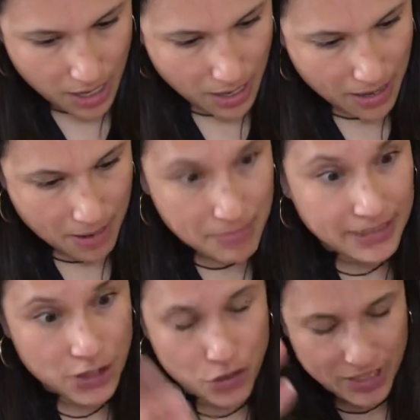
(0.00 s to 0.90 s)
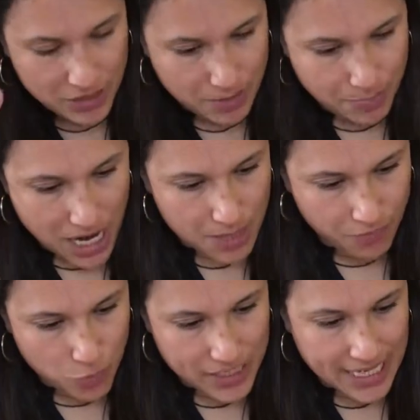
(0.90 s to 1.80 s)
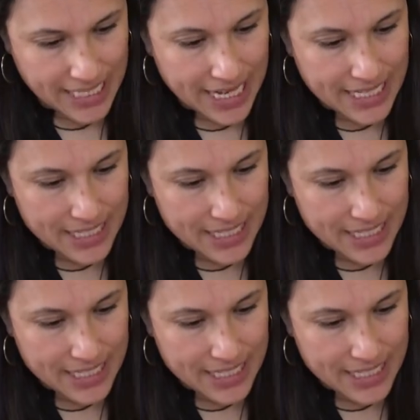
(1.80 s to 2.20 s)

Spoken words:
Let's go down to the bottom of 188.